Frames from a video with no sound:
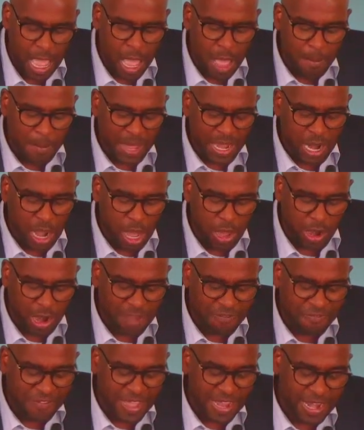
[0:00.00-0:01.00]
"Min
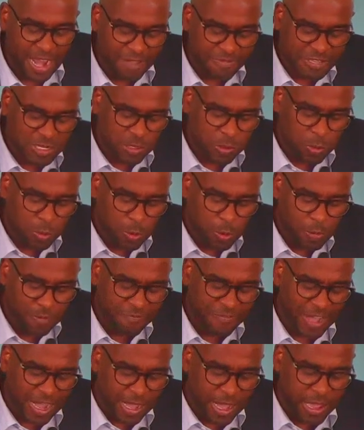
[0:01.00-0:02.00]
arafa nafsuhu
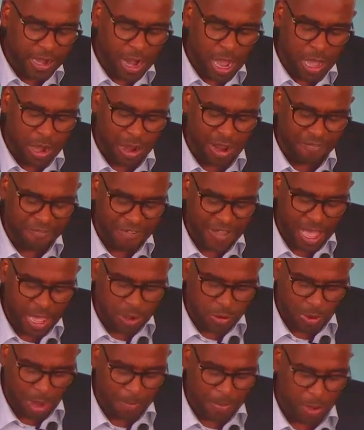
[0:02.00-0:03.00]
fakar arafa
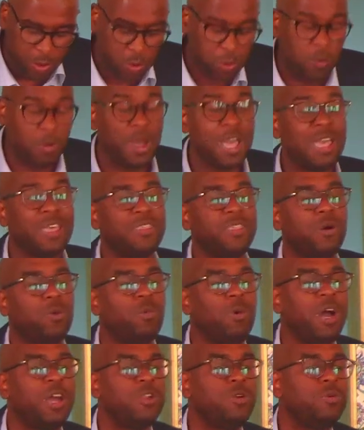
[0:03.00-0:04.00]
rabahu." The
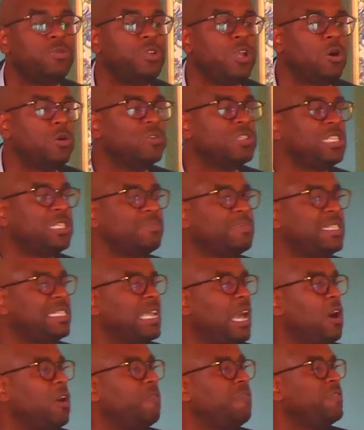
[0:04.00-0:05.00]
one who knows
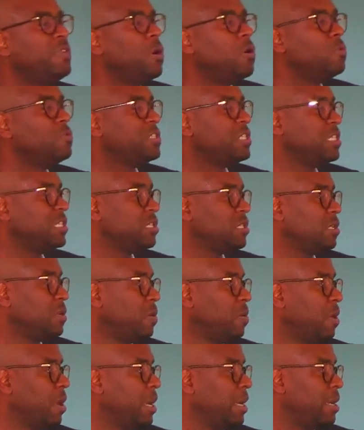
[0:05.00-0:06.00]
himself knows his
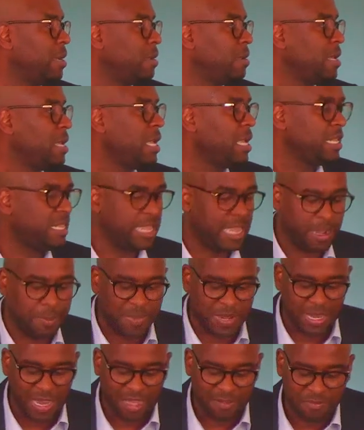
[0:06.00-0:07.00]
Lord. Dear
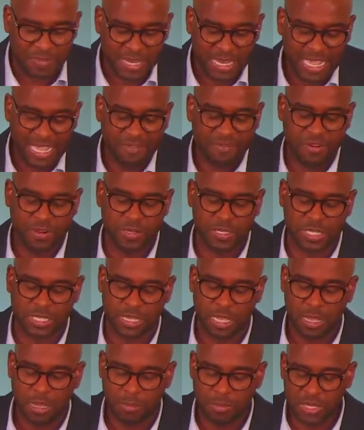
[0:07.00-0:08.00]
beloved believers,
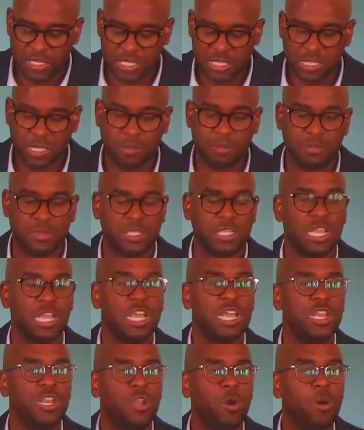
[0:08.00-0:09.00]
Muslims,
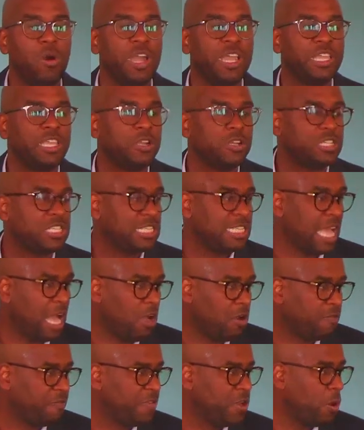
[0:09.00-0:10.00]
knowing
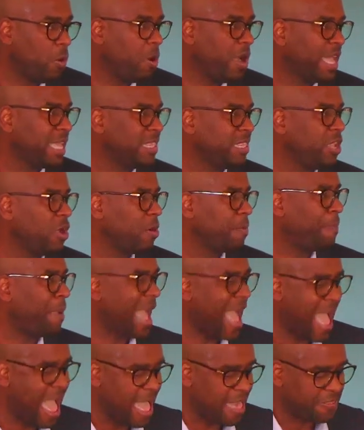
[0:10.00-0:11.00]
yourself, knowing your
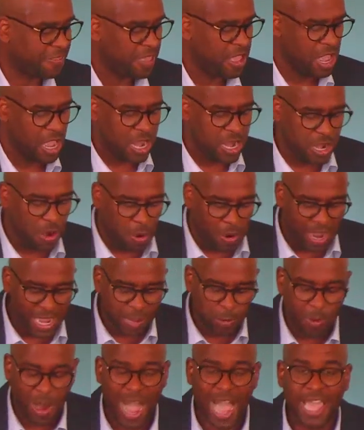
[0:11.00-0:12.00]
path, knowing
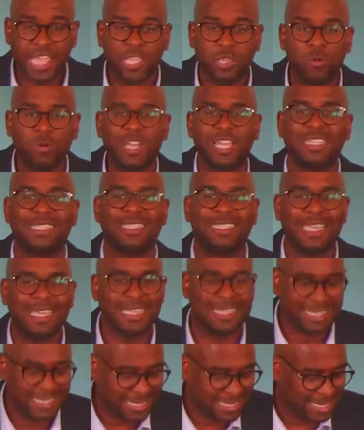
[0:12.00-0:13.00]
why you
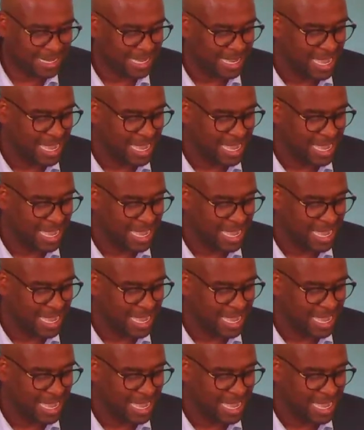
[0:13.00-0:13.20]
exist